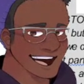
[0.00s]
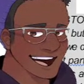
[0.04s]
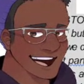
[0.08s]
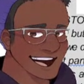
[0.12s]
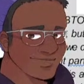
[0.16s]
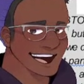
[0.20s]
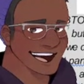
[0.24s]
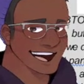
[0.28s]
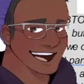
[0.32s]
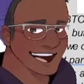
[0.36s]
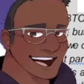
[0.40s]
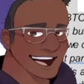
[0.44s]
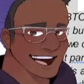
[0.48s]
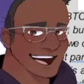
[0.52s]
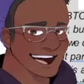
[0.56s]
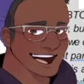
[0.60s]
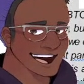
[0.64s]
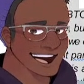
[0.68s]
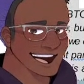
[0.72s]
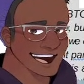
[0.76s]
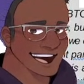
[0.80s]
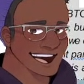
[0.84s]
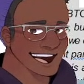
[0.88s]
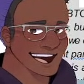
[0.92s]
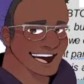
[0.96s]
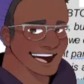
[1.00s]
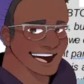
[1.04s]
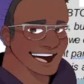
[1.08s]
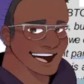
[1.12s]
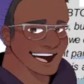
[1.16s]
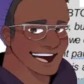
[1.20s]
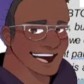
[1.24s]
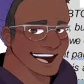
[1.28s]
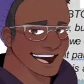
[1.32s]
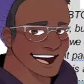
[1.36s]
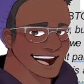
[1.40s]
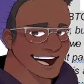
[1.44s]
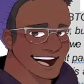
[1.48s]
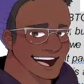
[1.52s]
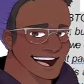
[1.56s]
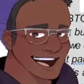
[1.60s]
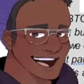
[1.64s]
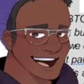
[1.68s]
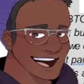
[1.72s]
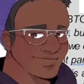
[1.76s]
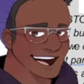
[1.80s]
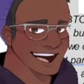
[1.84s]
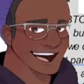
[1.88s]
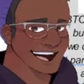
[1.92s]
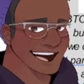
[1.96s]
was somewhere they would want to be in,
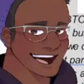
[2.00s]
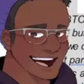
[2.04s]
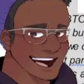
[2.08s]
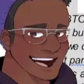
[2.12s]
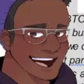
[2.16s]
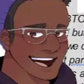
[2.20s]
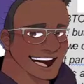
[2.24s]
though.